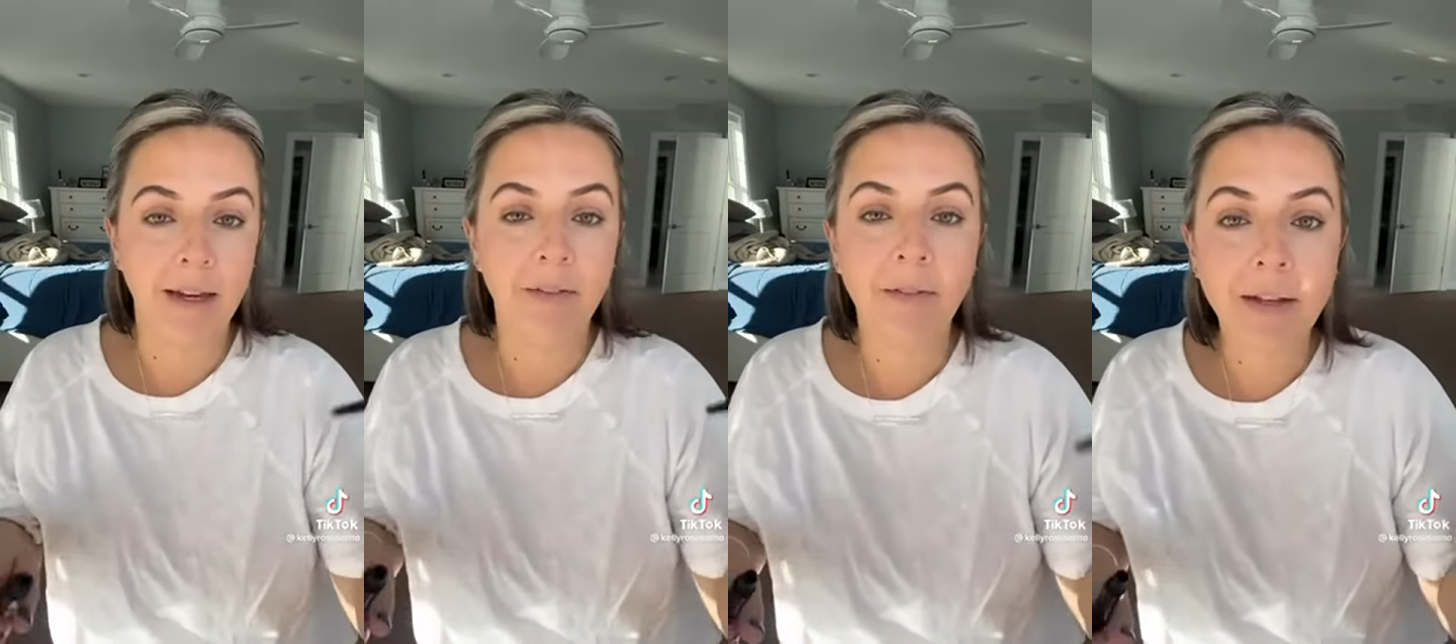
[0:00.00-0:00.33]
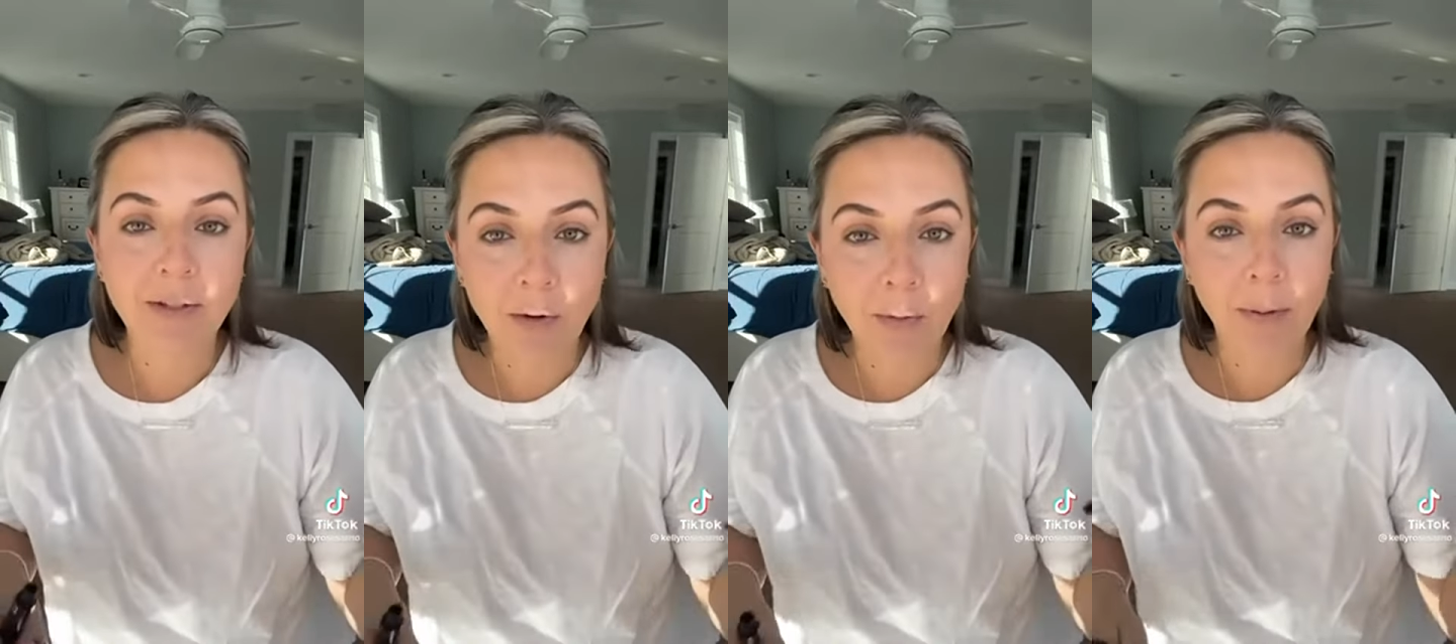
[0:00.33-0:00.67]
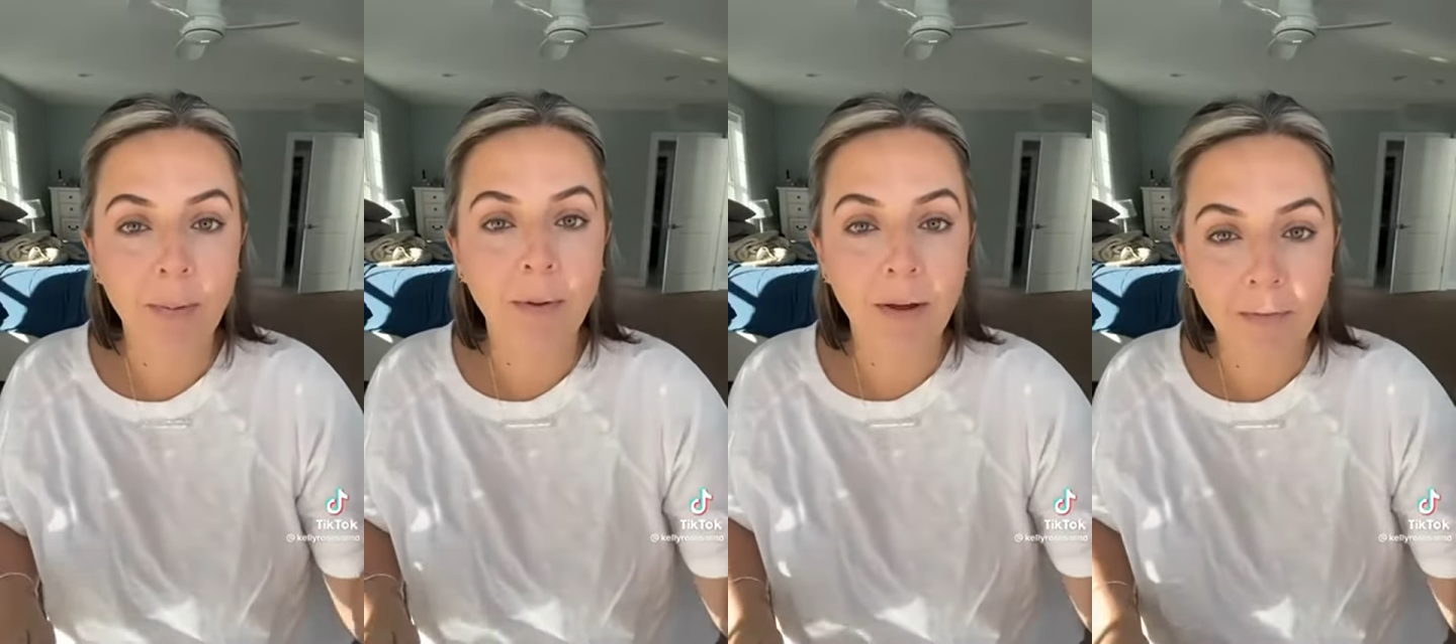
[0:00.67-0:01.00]
If I don't,
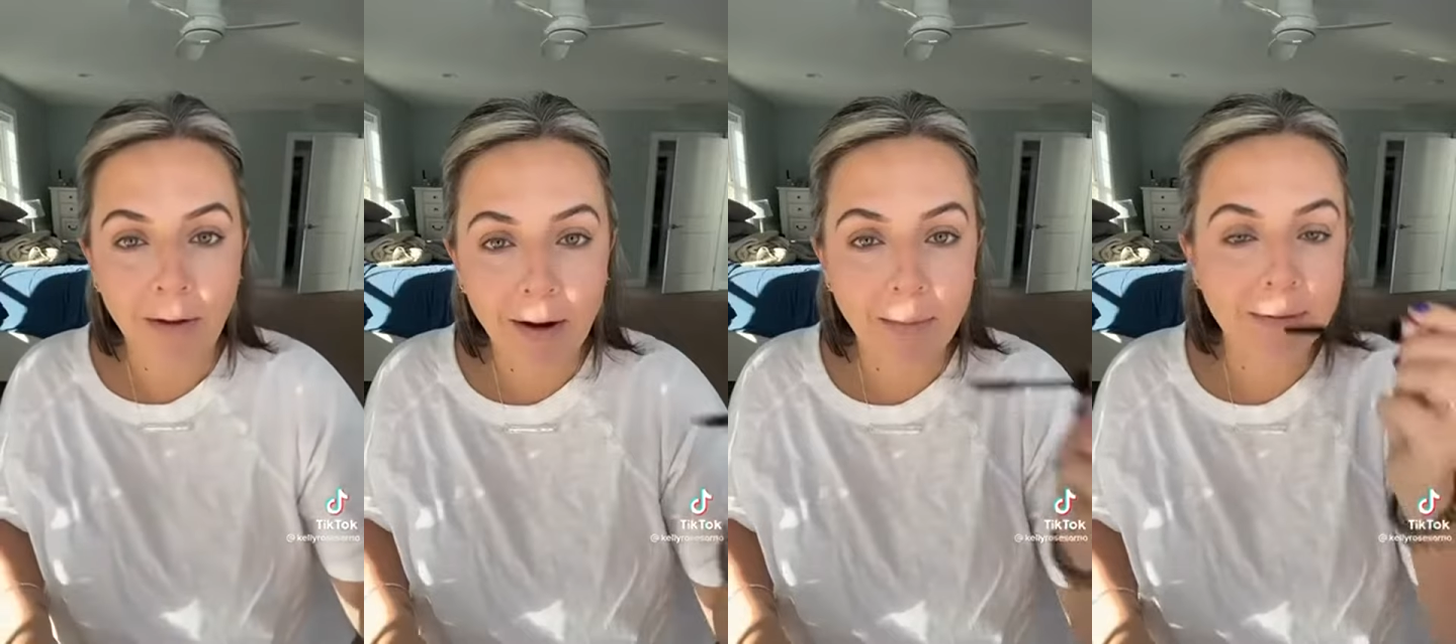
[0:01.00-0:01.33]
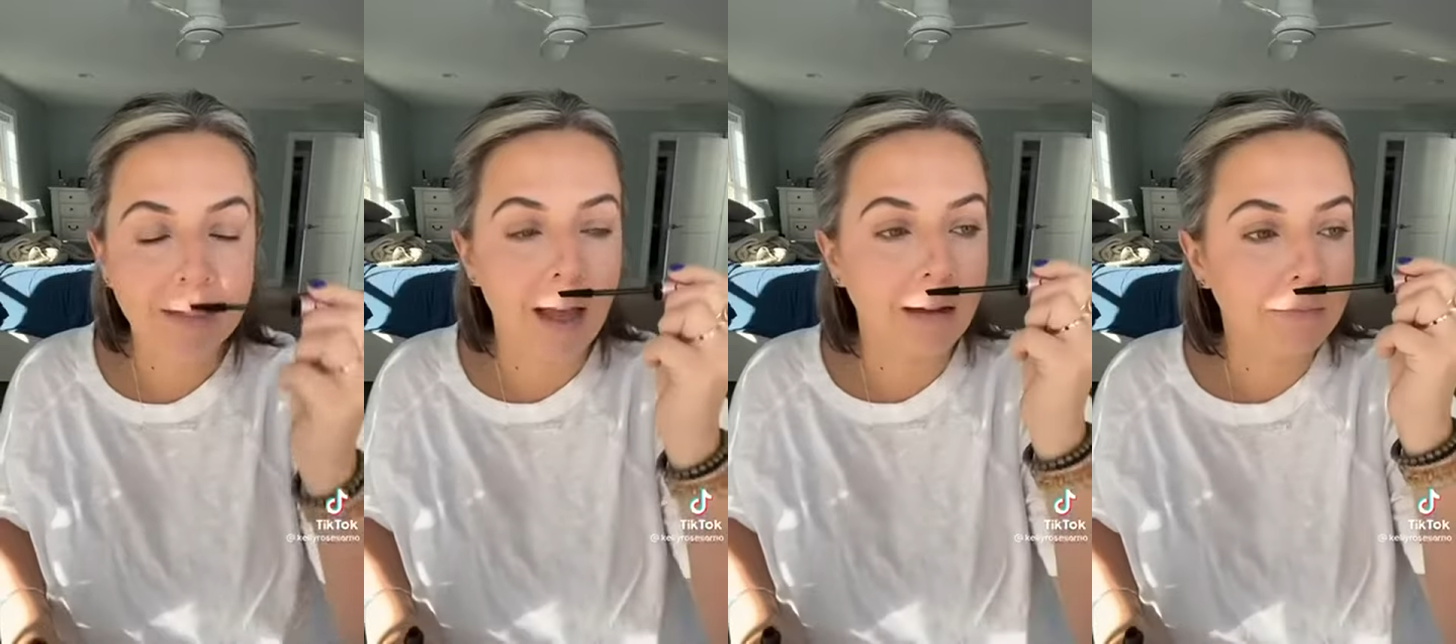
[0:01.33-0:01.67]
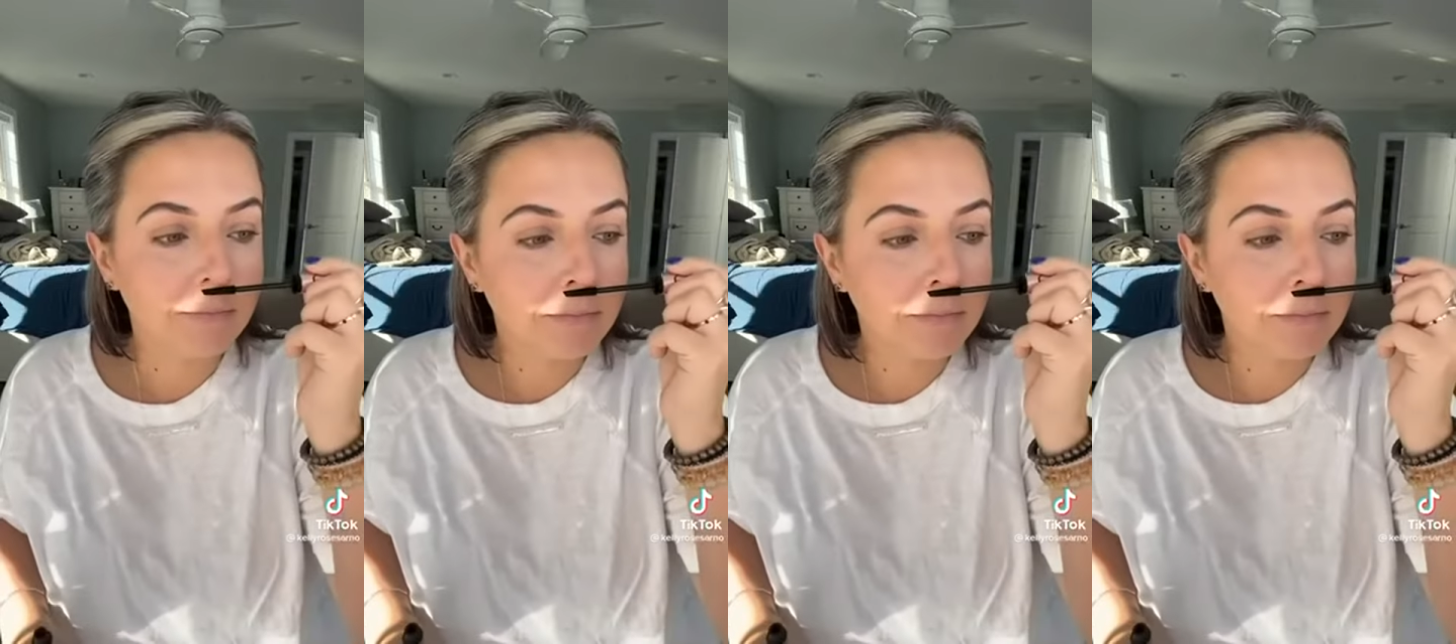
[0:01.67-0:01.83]
people get very upset.